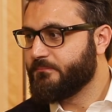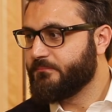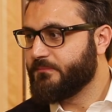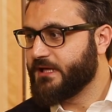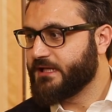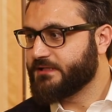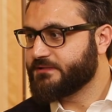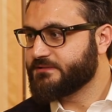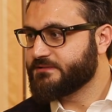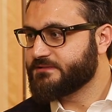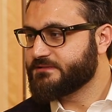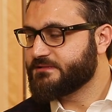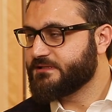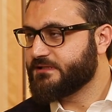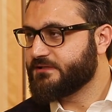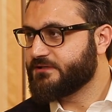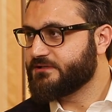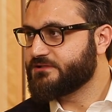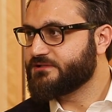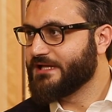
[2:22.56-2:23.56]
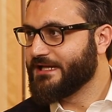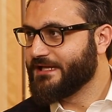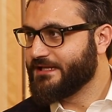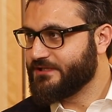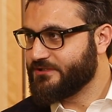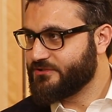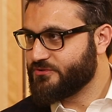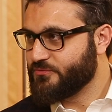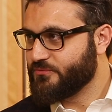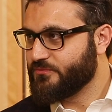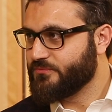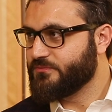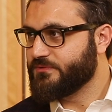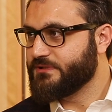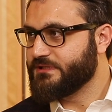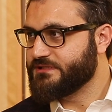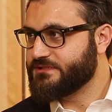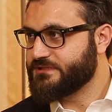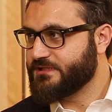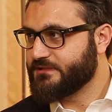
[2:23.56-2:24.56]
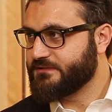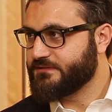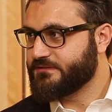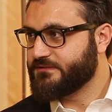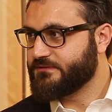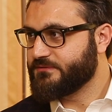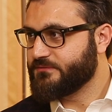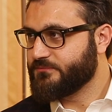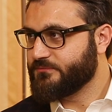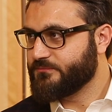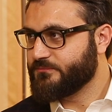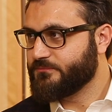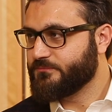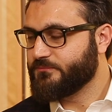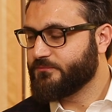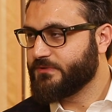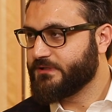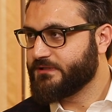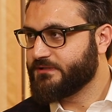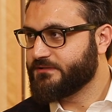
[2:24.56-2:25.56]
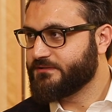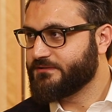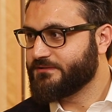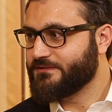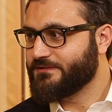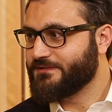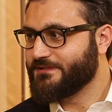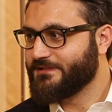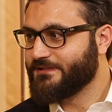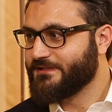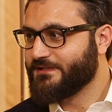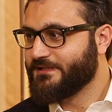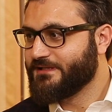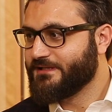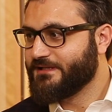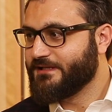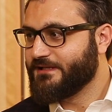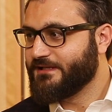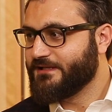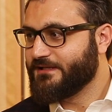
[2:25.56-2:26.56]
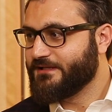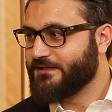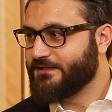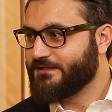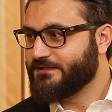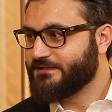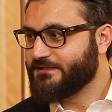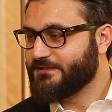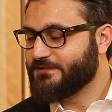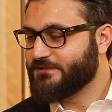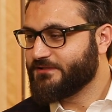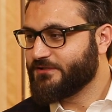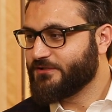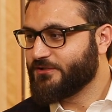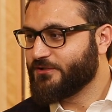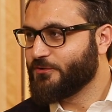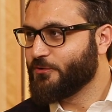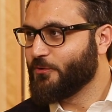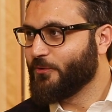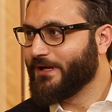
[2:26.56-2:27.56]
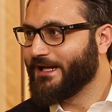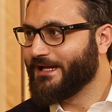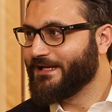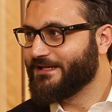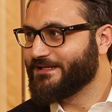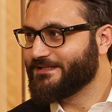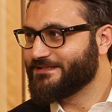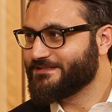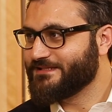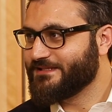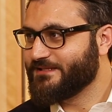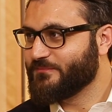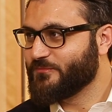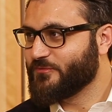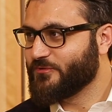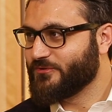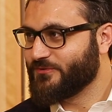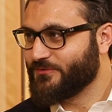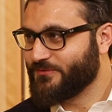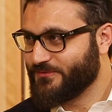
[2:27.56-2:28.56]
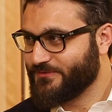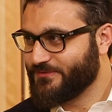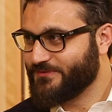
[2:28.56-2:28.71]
matters that are tied to each other, whether there are no islands anymore.